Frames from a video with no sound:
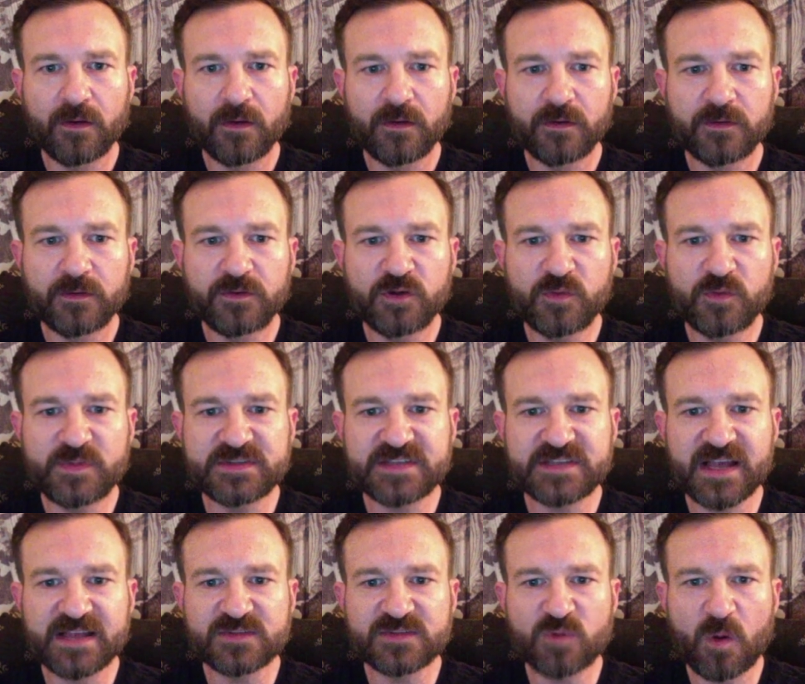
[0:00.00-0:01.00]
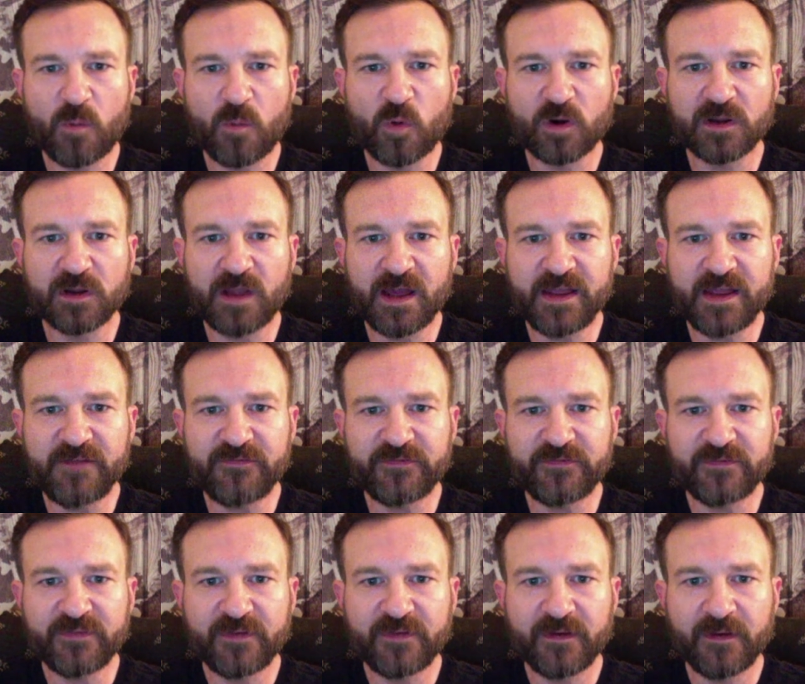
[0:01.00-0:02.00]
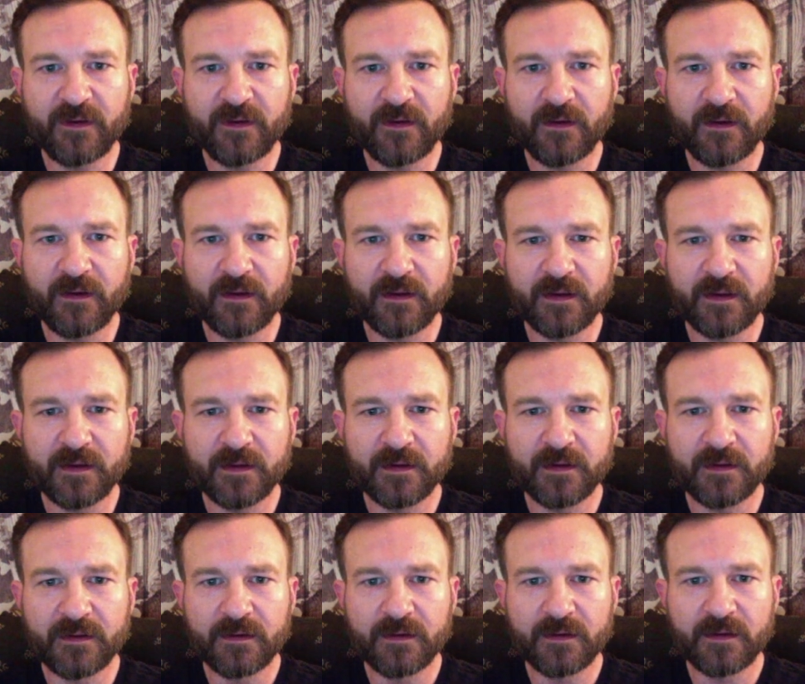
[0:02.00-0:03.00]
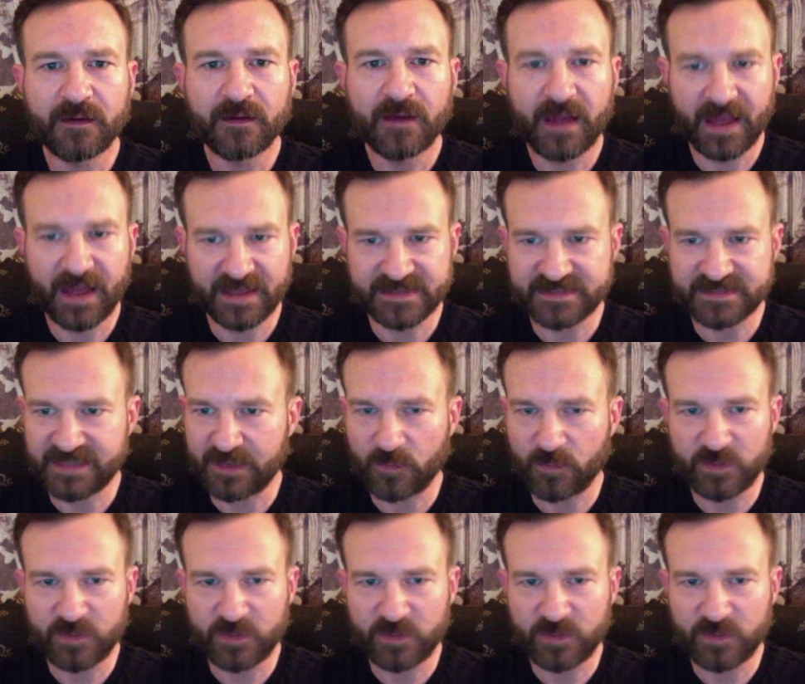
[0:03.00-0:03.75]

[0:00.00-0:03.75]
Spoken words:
Anubis has 1 more life. That's it.